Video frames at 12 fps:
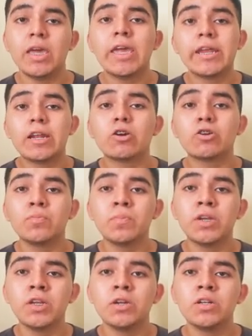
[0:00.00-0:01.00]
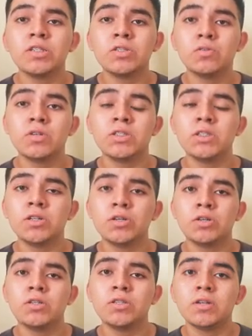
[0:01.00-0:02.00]
In our opinion, students
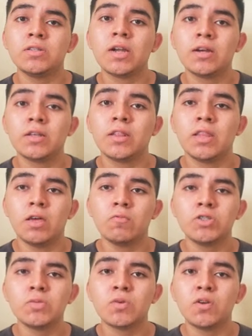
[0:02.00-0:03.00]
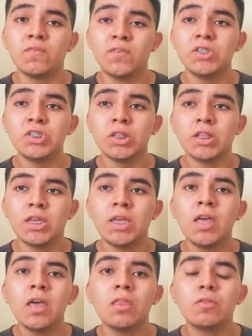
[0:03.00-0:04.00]
learn their target language more efficiently
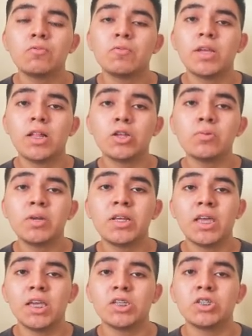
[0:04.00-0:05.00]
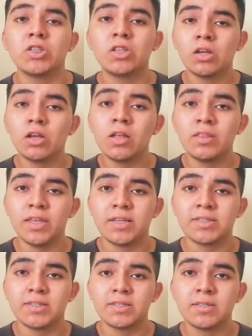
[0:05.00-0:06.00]
through real communication
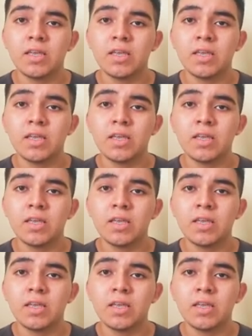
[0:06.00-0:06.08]
contexts.